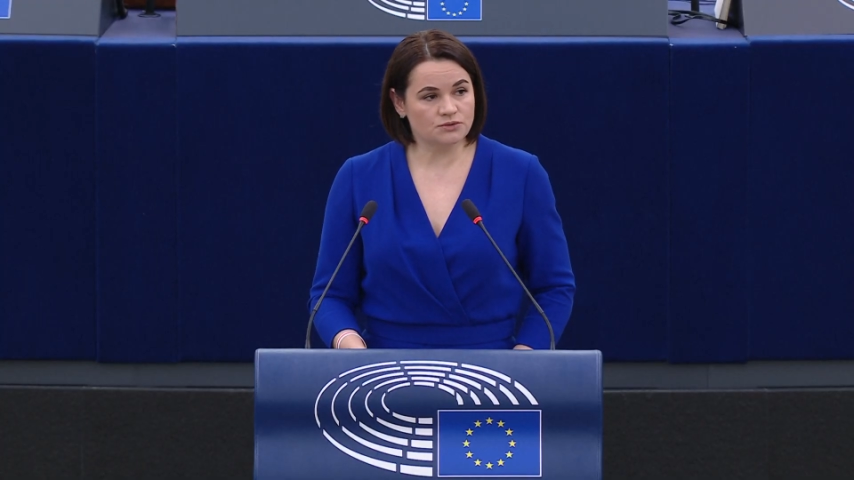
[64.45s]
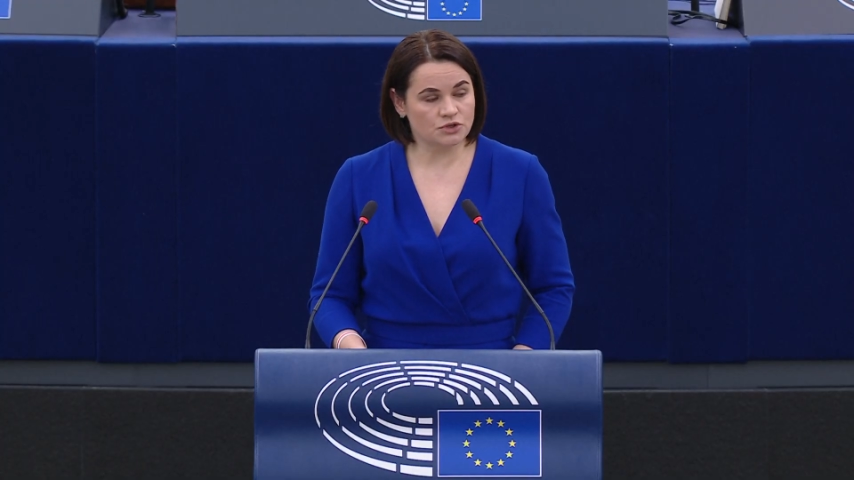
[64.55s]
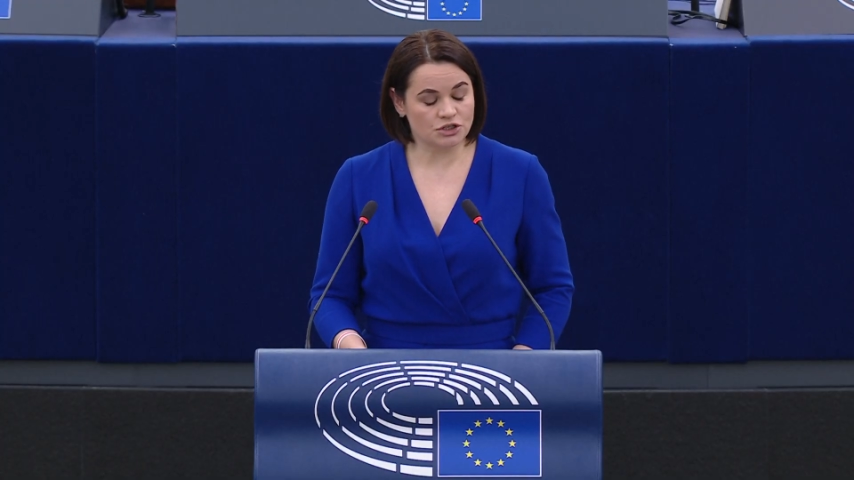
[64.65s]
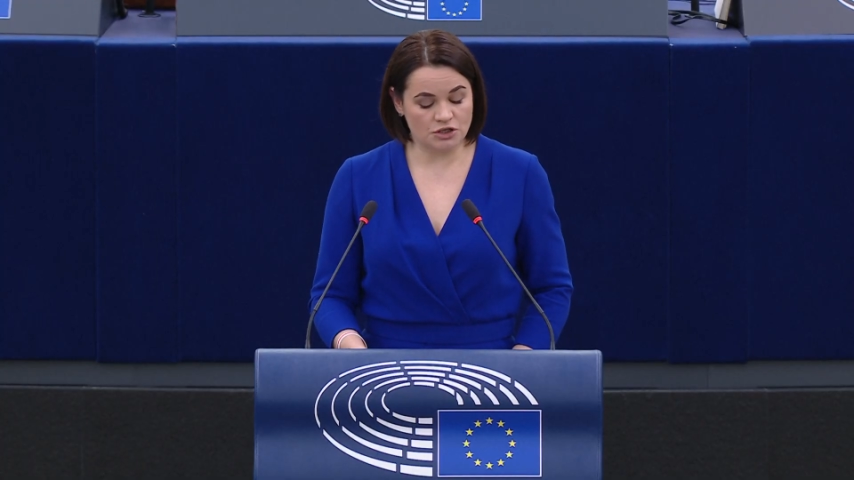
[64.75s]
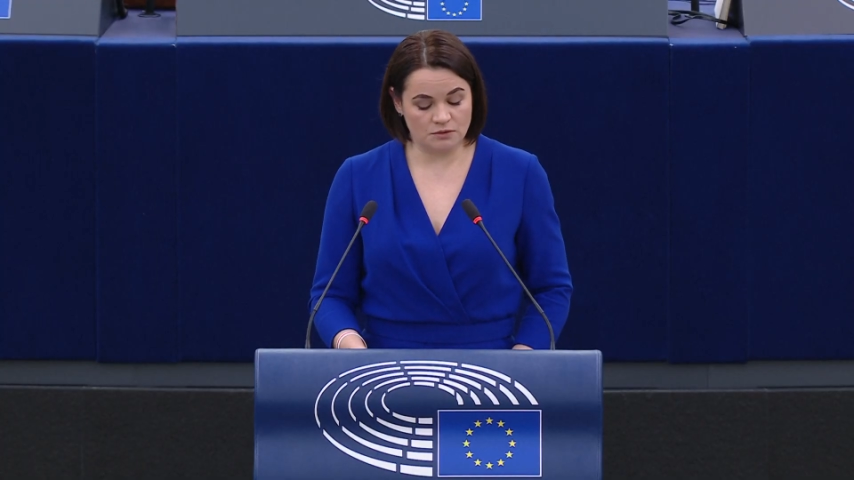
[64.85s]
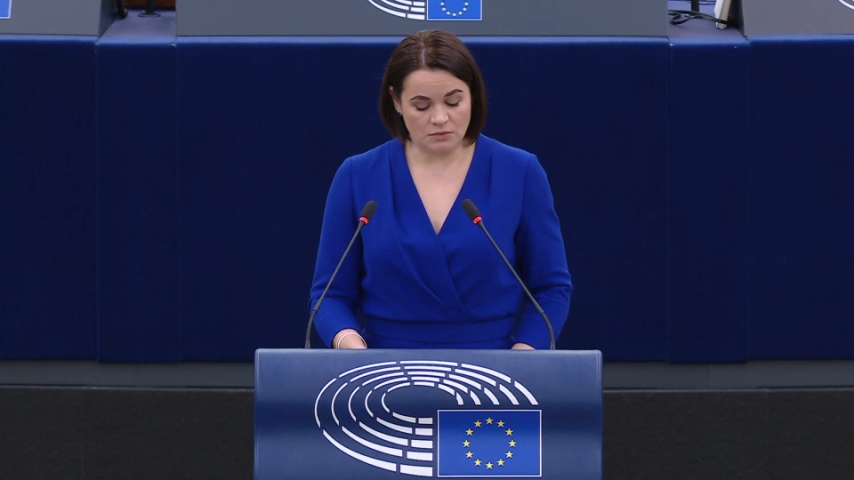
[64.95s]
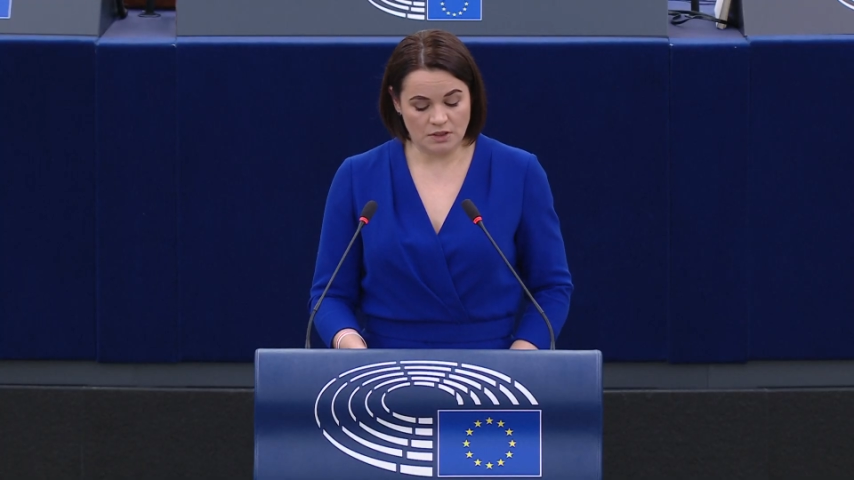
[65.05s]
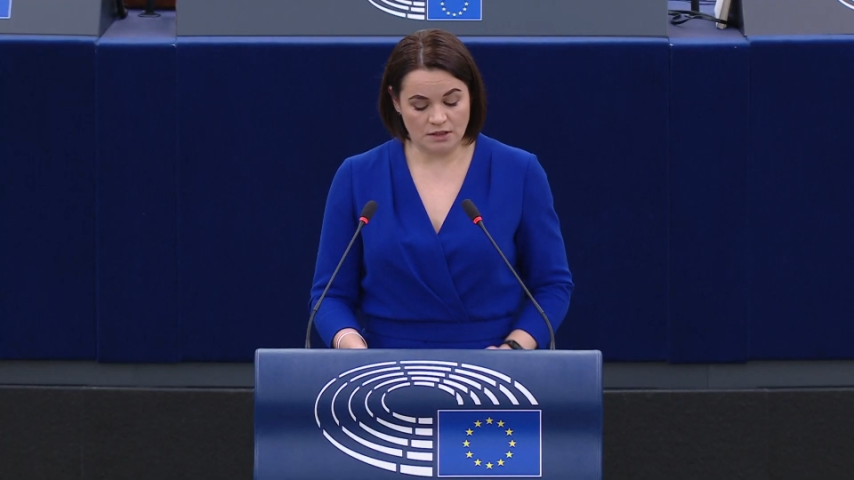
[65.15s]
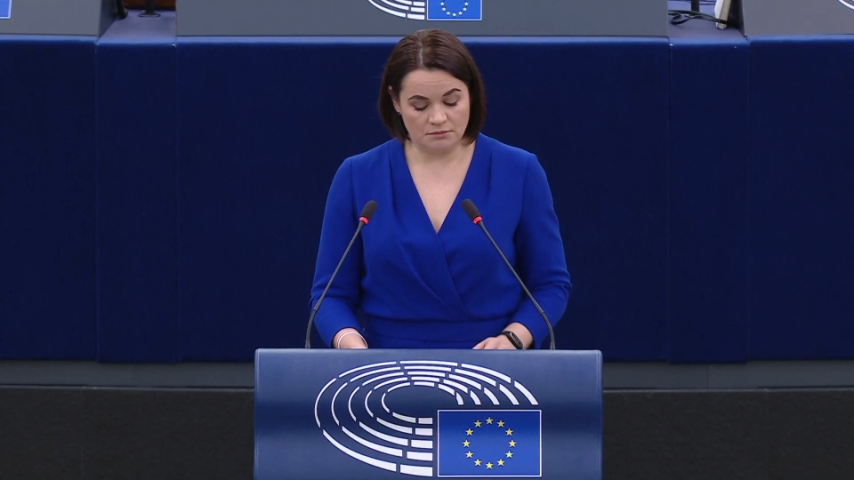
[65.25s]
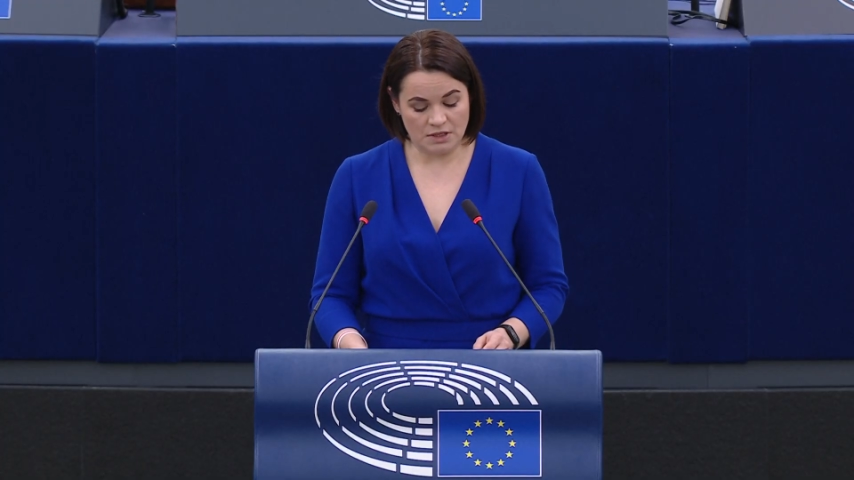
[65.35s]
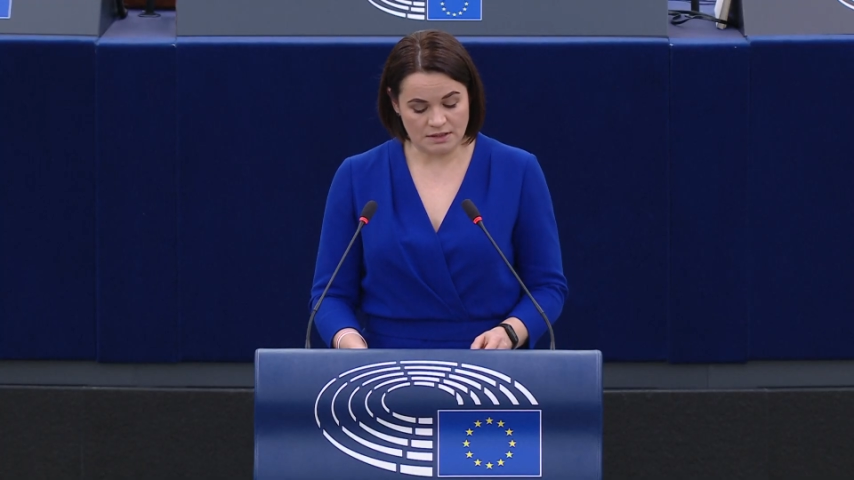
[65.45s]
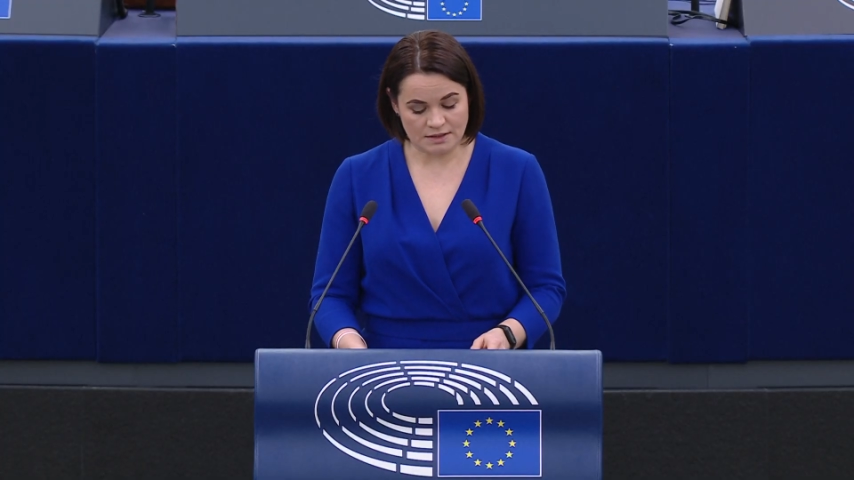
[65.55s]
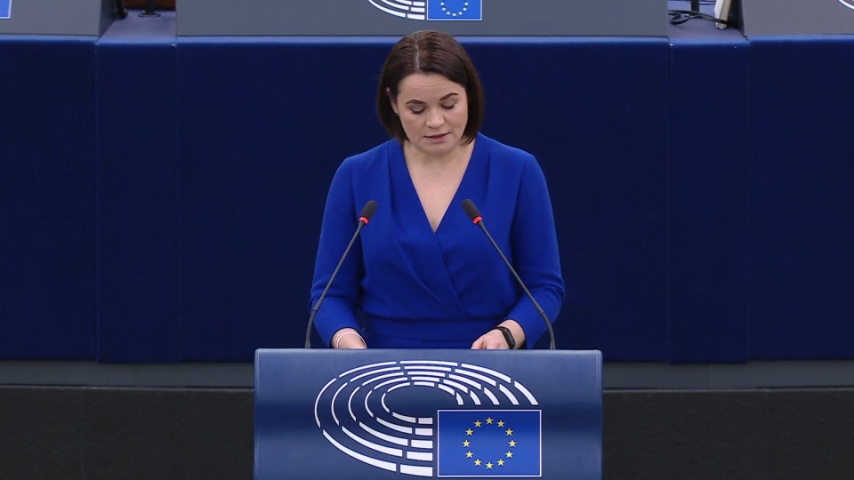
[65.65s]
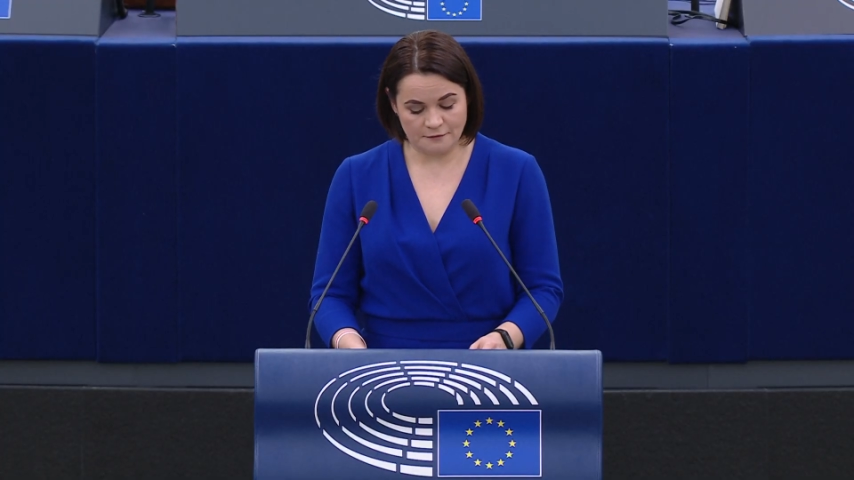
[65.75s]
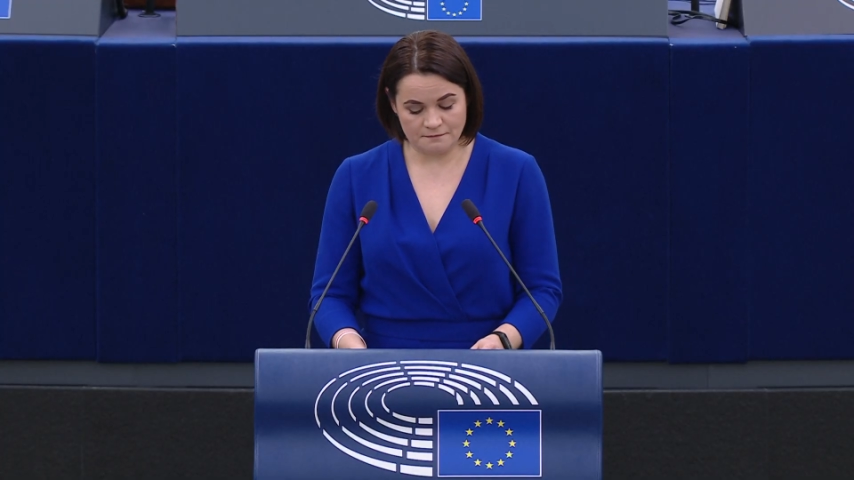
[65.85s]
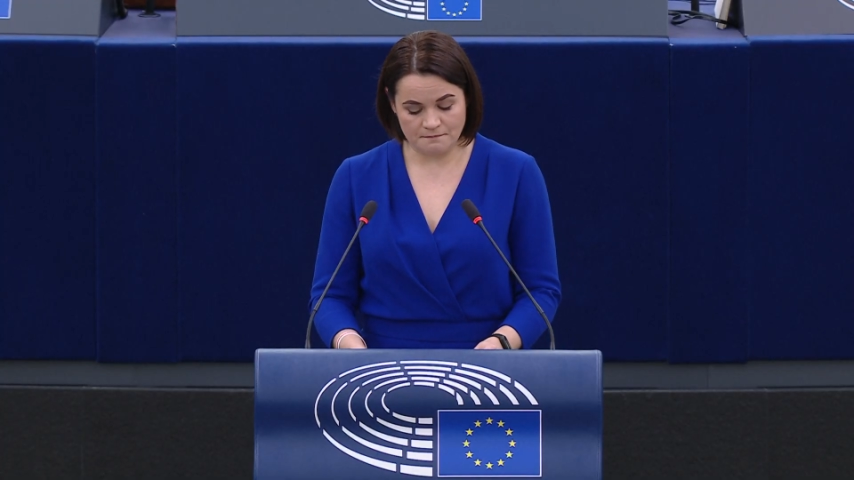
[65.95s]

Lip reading: regime in Minsk.